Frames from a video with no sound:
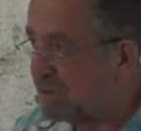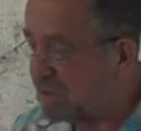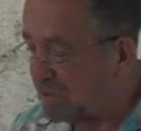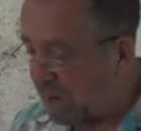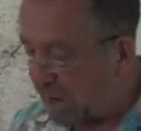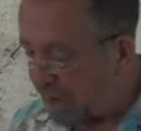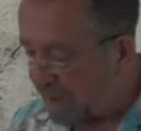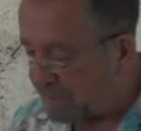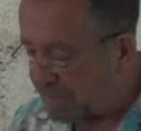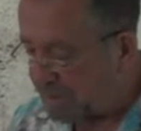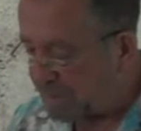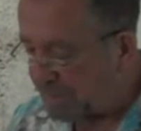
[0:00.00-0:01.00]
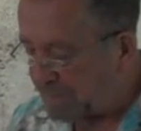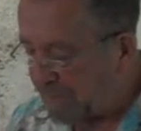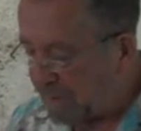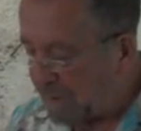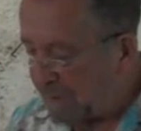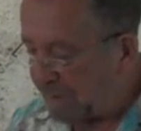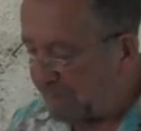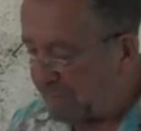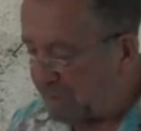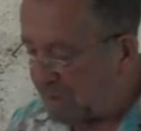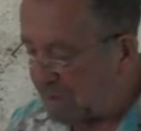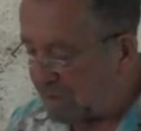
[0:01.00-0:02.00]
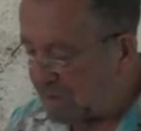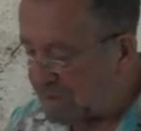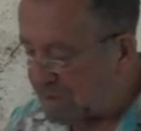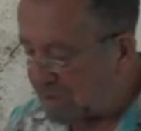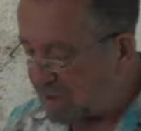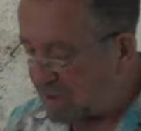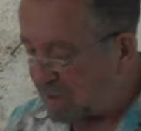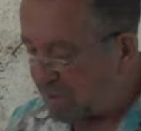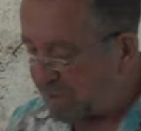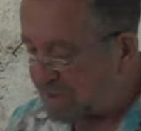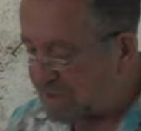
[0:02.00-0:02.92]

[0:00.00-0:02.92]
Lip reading: They find that my furniture is hideous